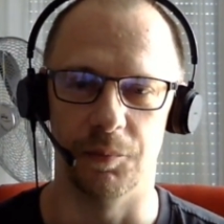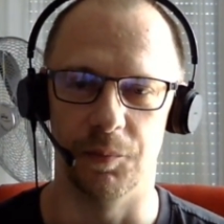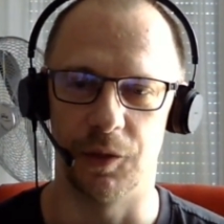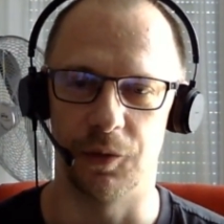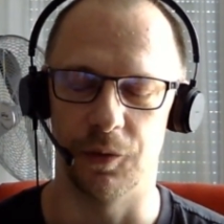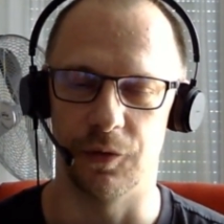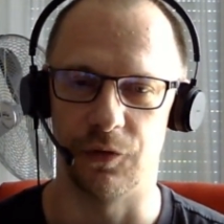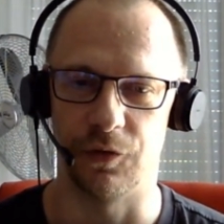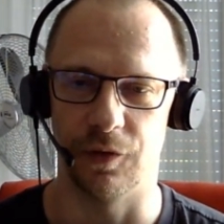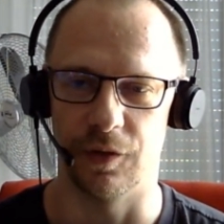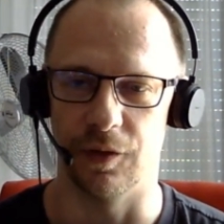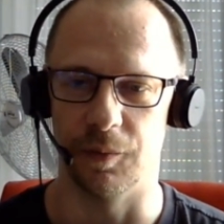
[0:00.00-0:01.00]

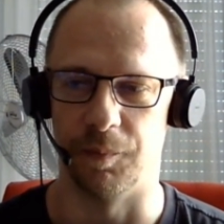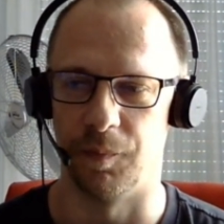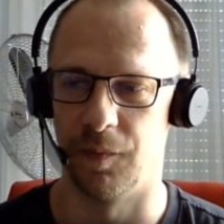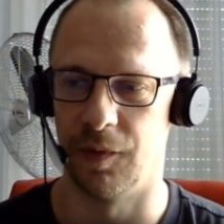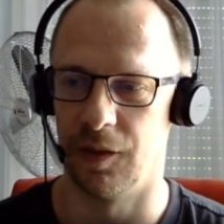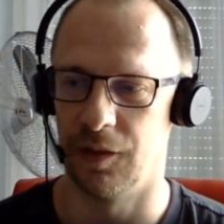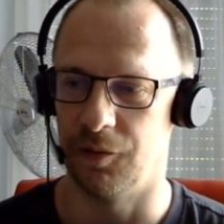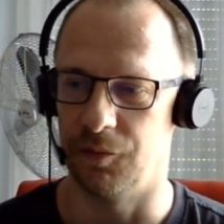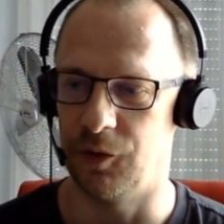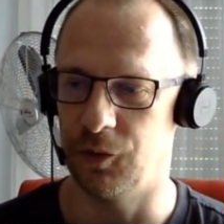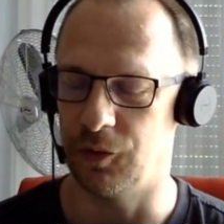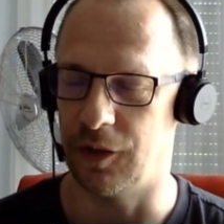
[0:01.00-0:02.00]
because
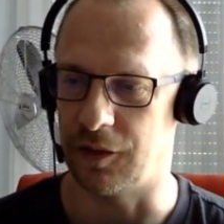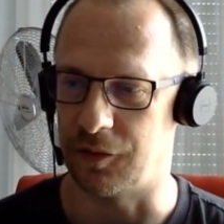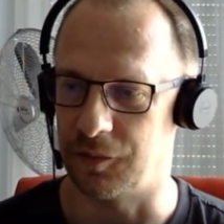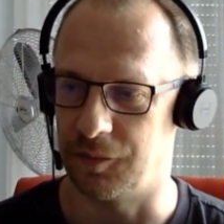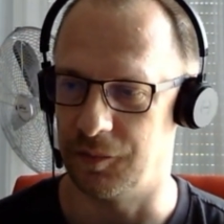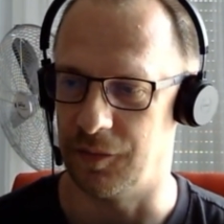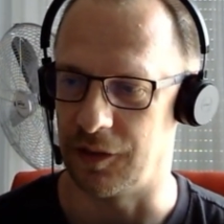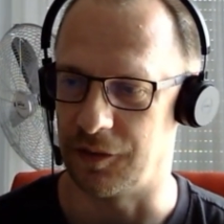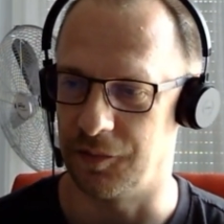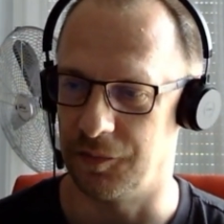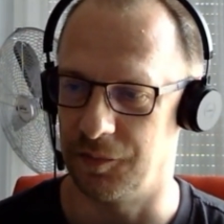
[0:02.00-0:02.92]
we know that like